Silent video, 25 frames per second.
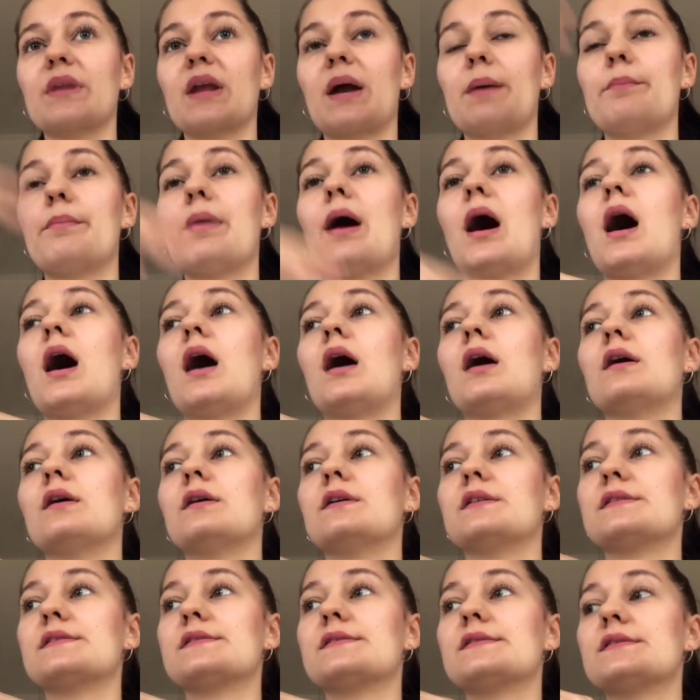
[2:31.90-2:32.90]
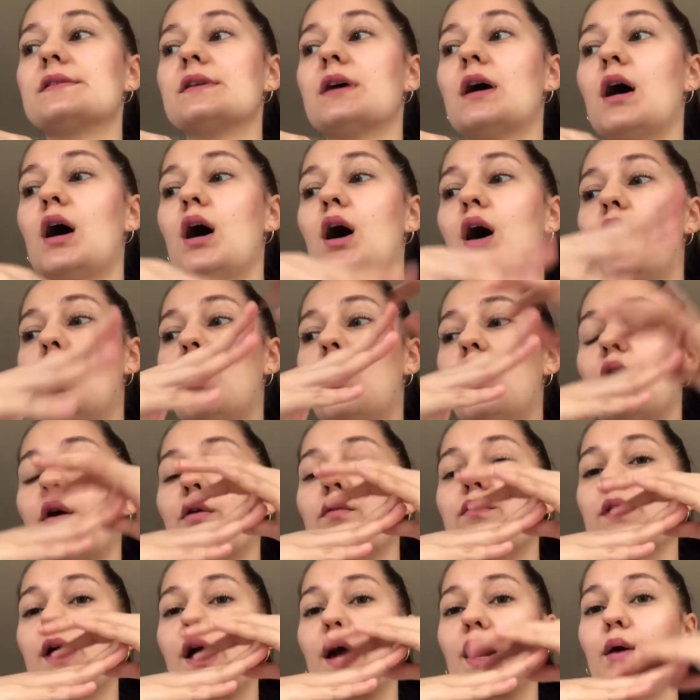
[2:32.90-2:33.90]
parts
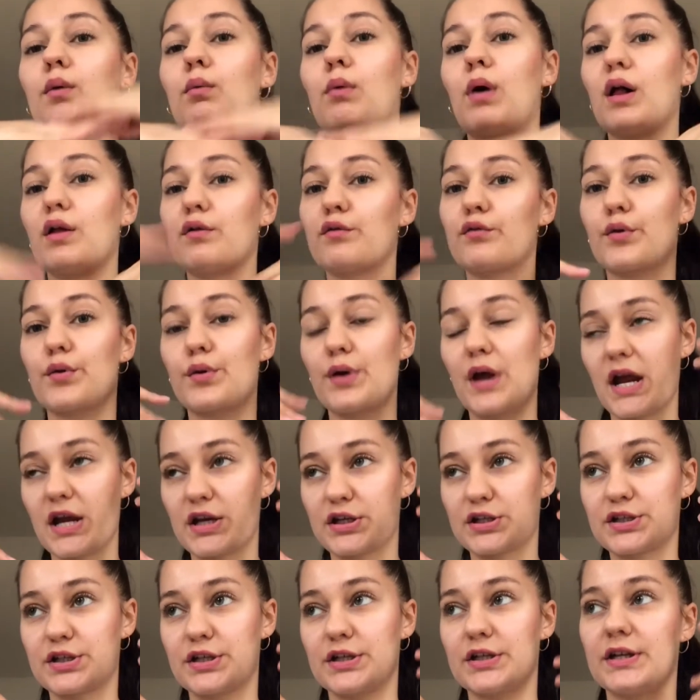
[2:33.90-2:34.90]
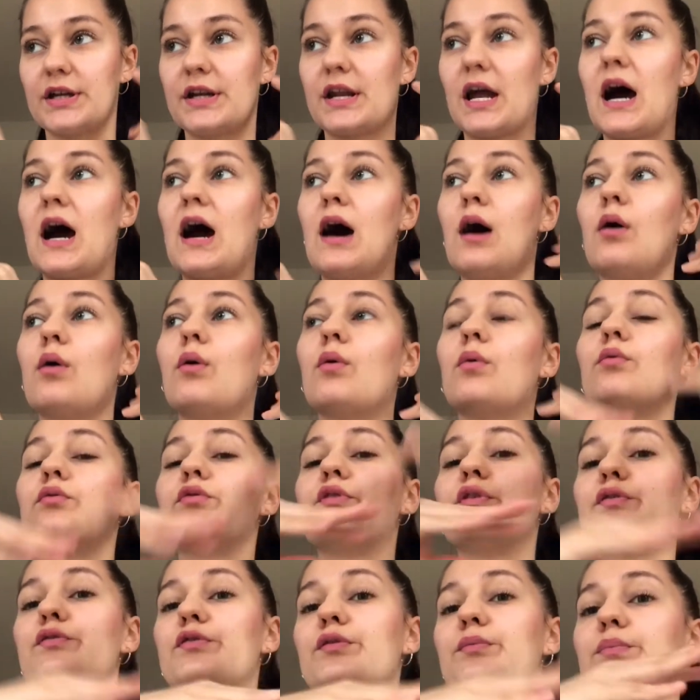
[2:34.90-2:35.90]
of like wealth creation, and how
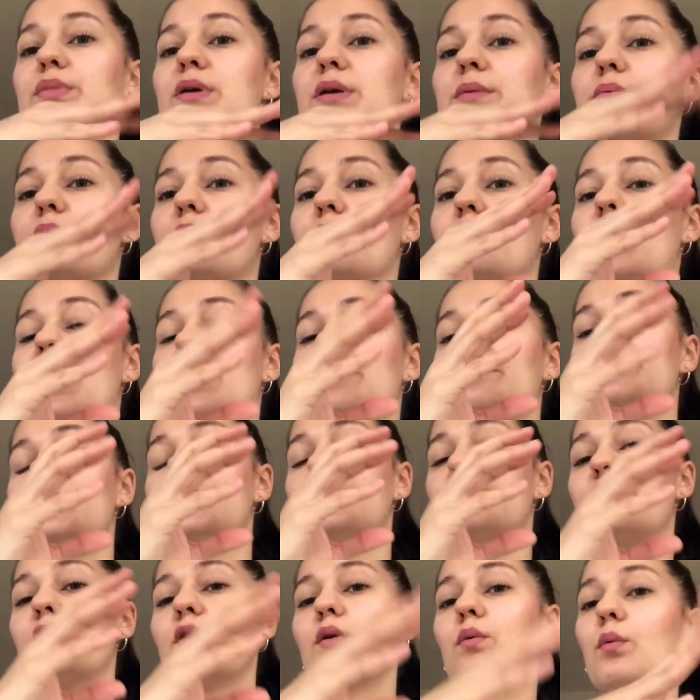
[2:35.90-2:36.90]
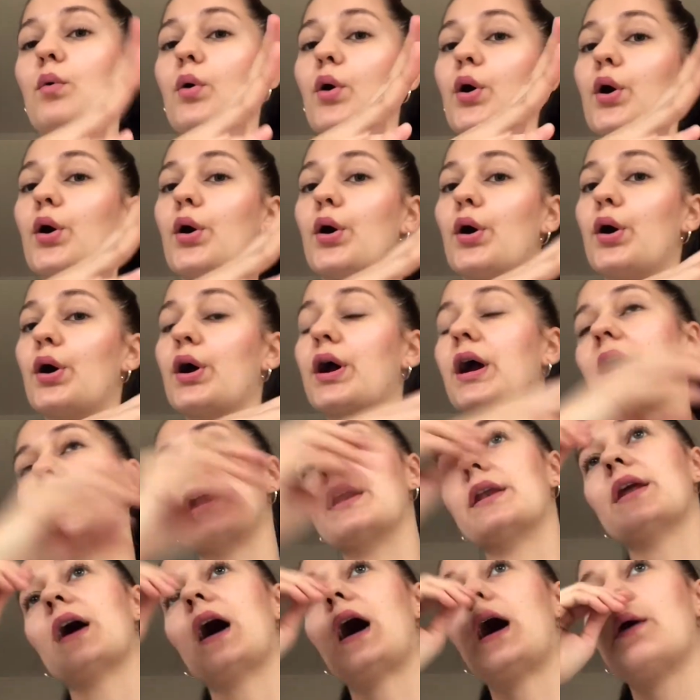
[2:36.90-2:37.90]
different people have different work,
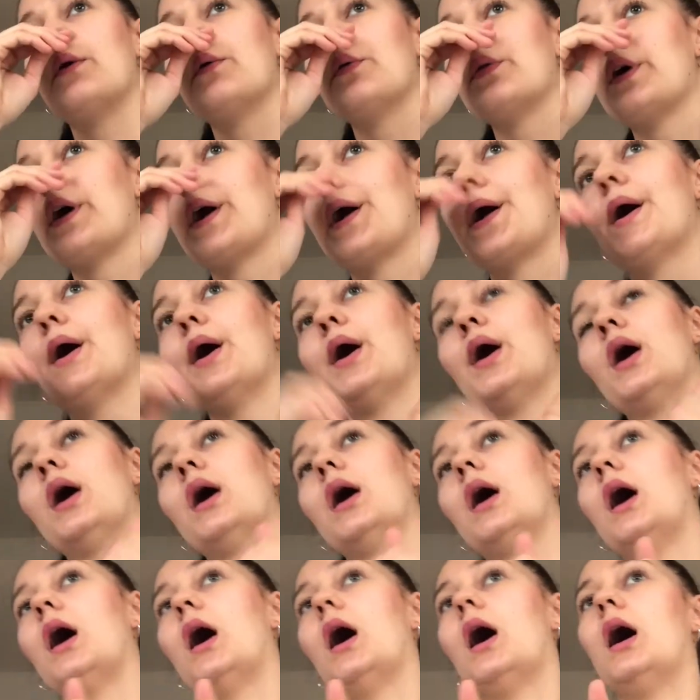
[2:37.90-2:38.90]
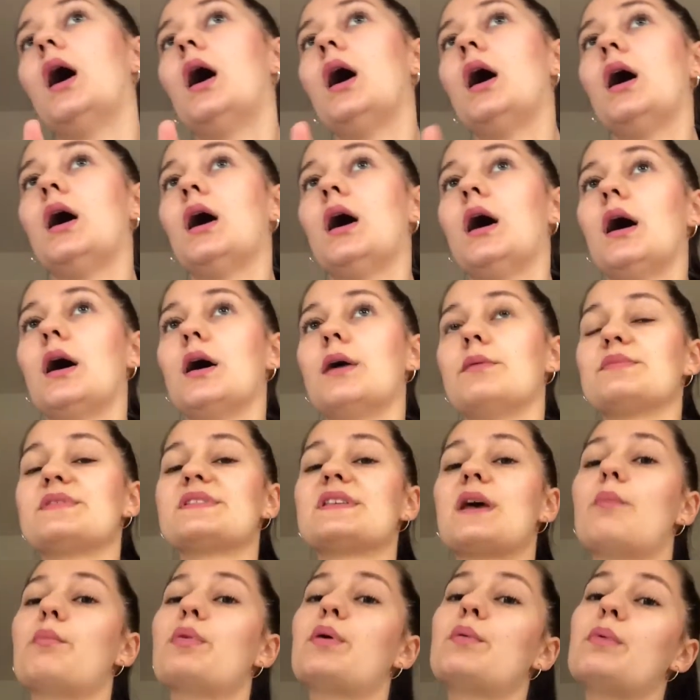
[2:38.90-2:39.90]
and how they
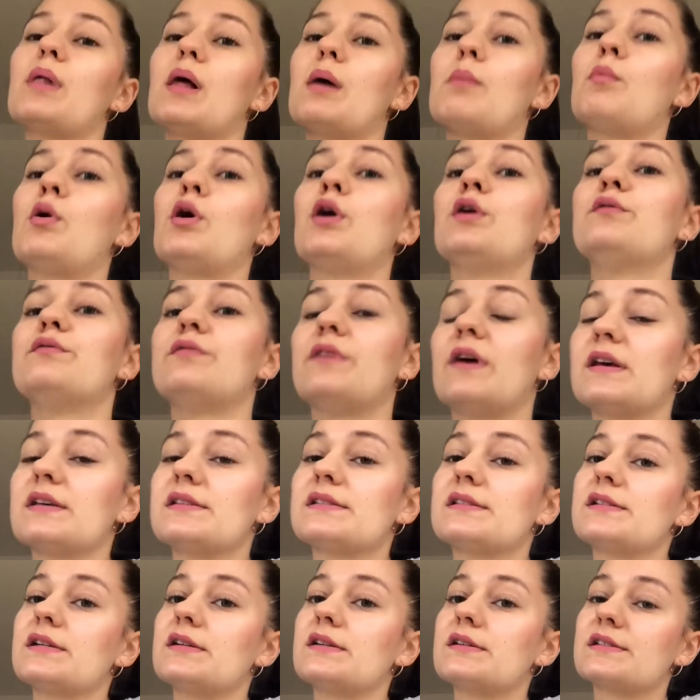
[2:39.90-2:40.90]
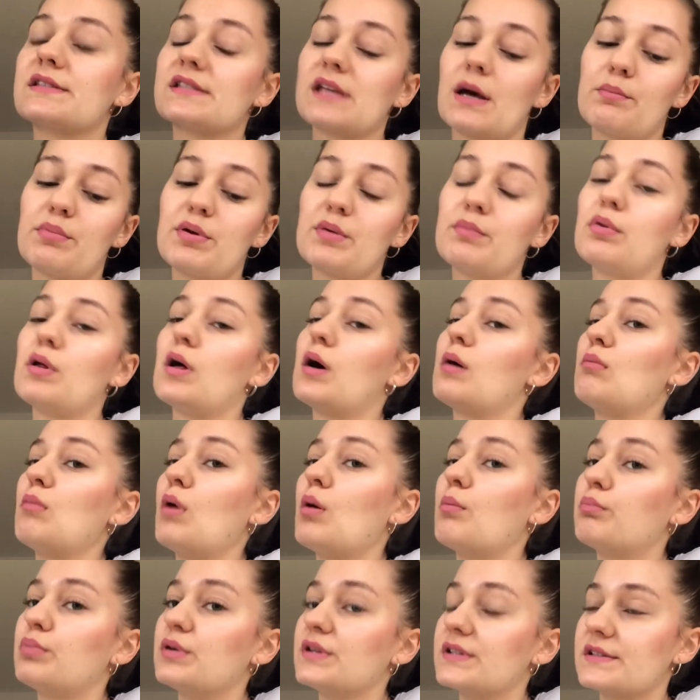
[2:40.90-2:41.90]
some people are more investors, some people are
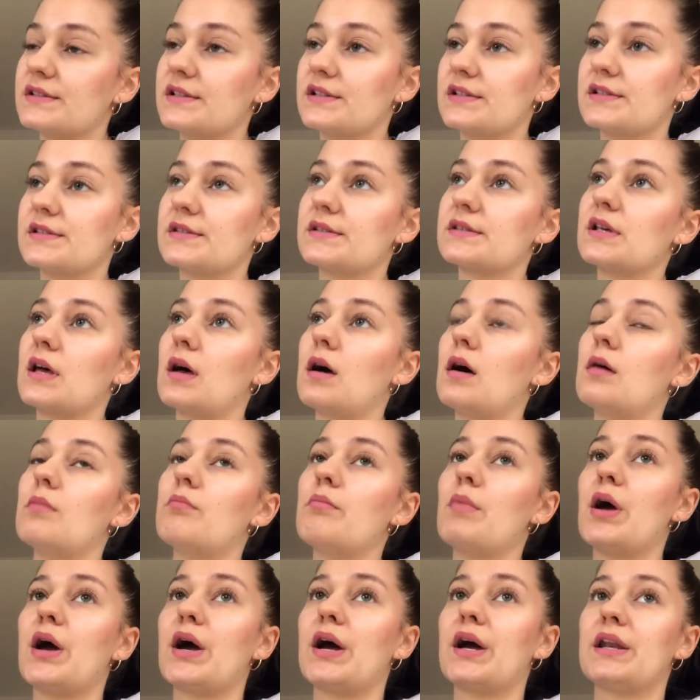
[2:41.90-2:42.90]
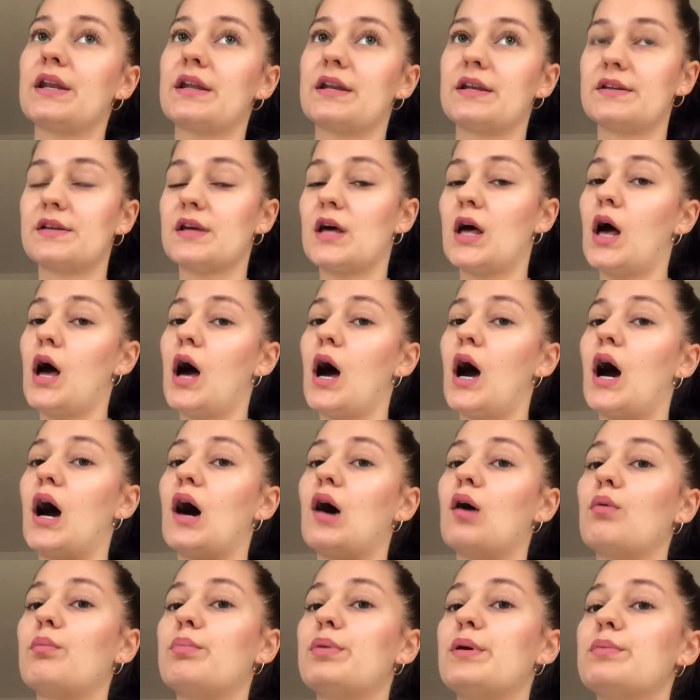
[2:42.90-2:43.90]
more businessmen, and
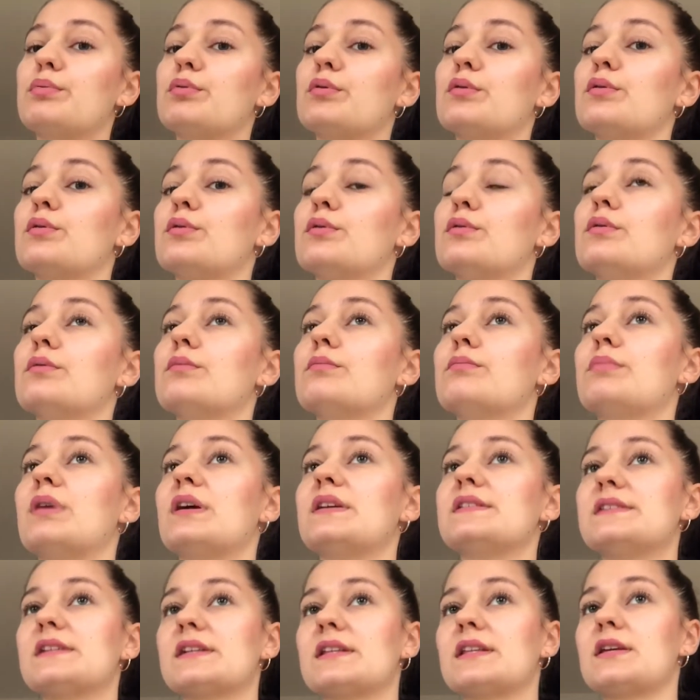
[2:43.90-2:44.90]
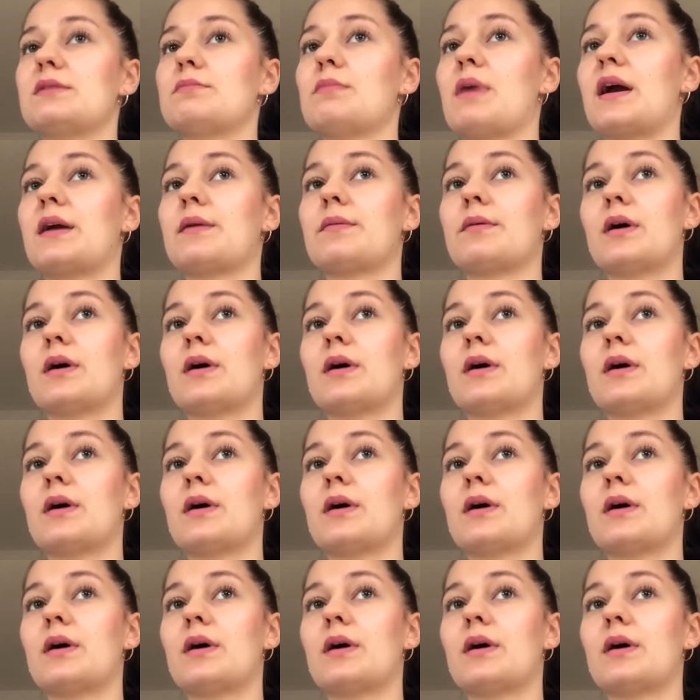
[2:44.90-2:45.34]
how people basically make